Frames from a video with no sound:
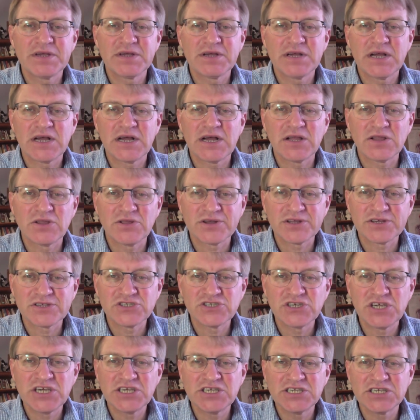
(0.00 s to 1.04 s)
a lot of
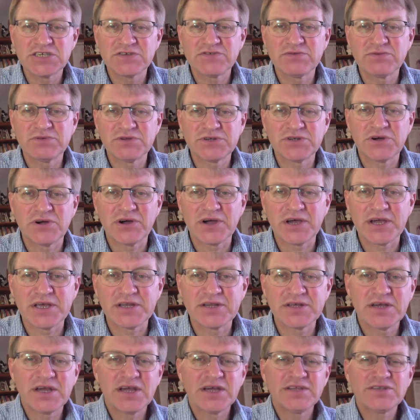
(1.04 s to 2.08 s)
cheeses from the diet,
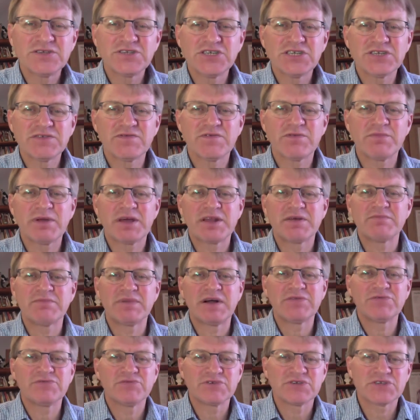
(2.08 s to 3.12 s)
and just for about a
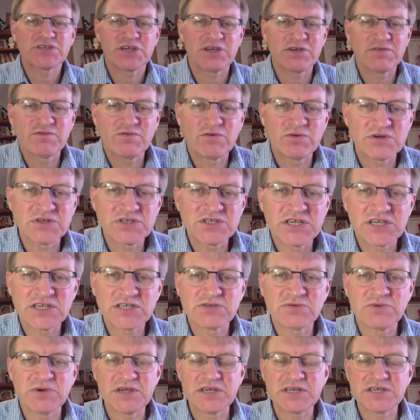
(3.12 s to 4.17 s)
month or so, 4 to
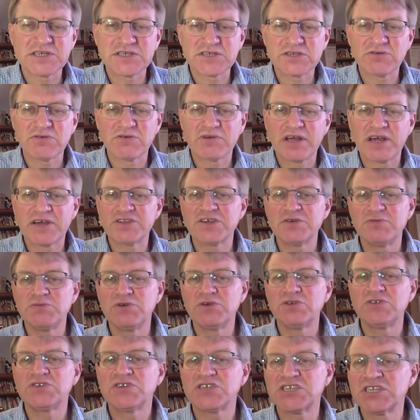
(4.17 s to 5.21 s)
6 weeks, to allow the
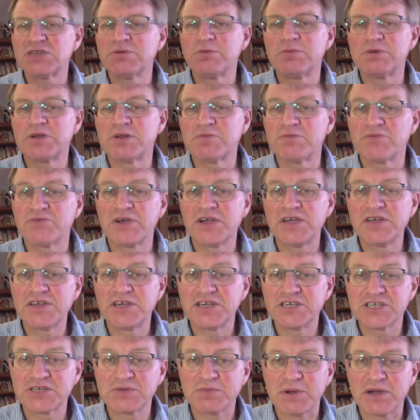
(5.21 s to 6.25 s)
immune system a bit of
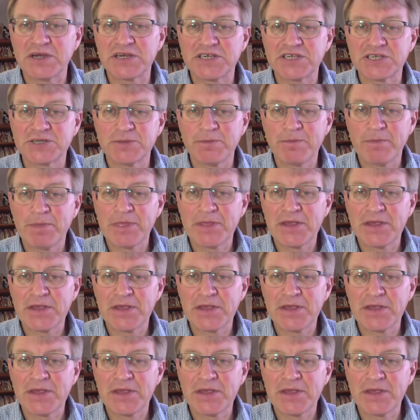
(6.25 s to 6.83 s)
breathing space.